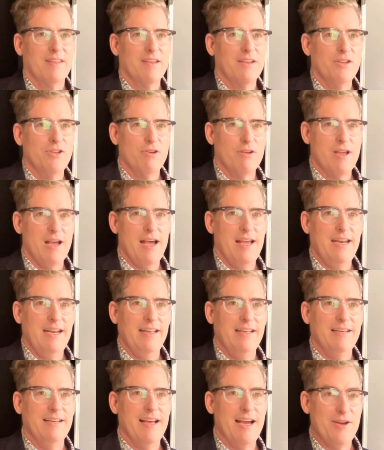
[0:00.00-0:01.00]
You got
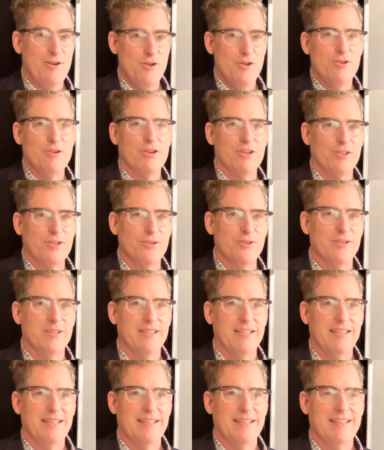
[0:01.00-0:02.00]
it? I knew you could do
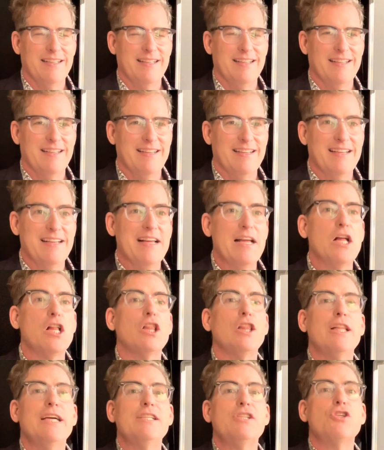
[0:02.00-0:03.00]
it.
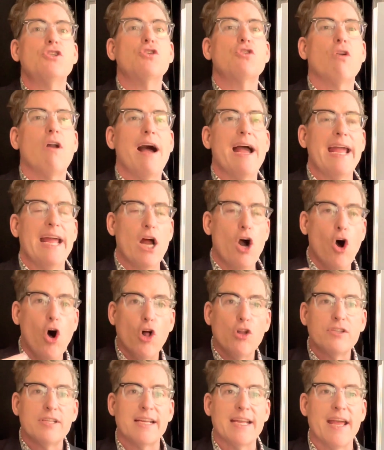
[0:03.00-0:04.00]
Let's try it
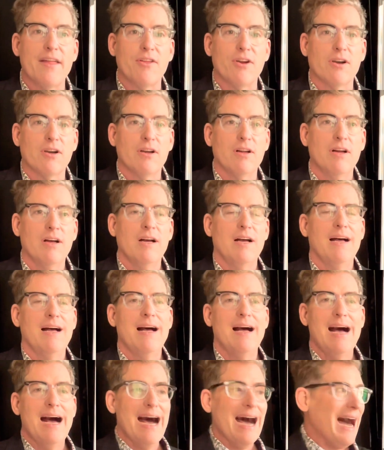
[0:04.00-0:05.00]
all together.
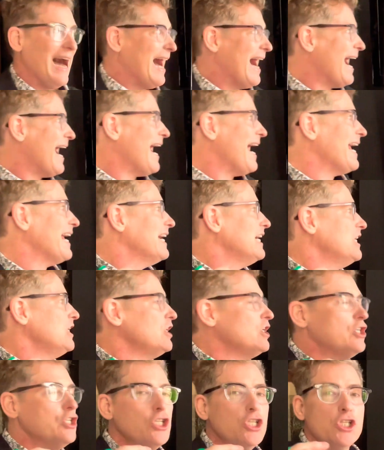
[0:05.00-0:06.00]
I
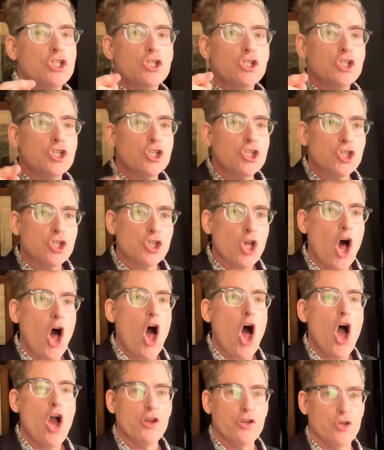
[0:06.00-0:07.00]

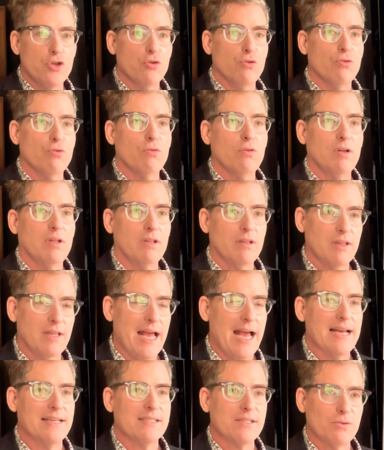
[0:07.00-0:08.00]
saw you
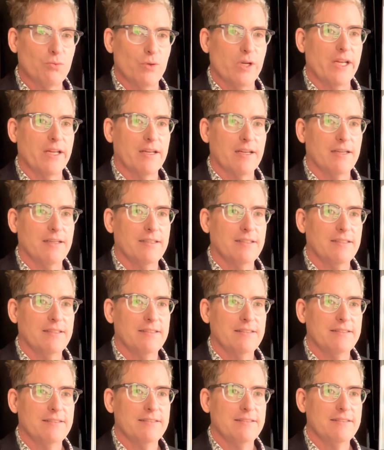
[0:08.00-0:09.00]
last week.
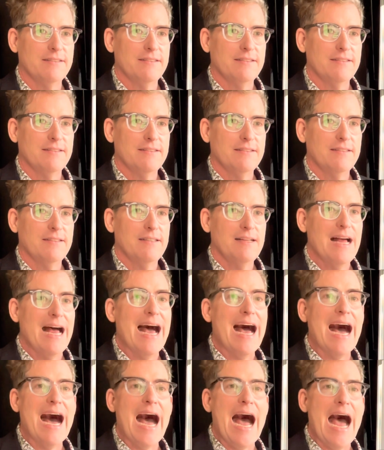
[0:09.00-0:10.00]

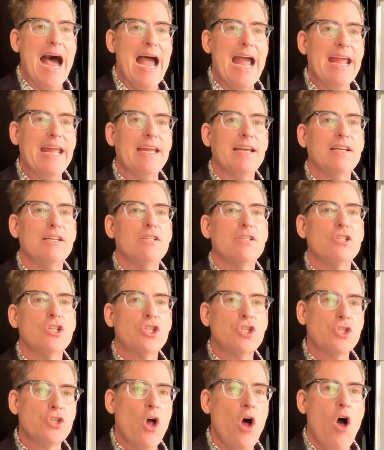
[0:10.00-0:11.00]
I
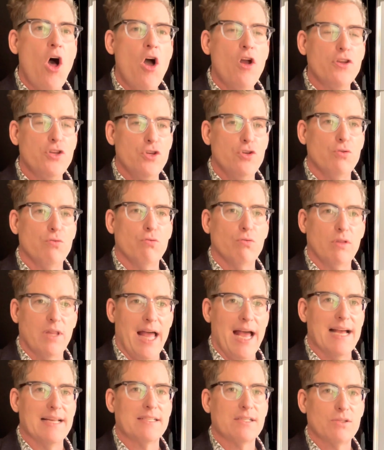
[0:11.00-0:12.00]
saw you
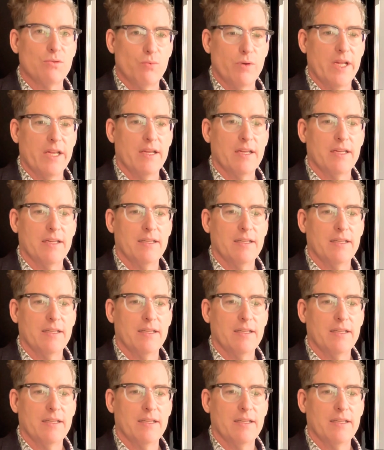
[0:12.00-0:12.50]
last week.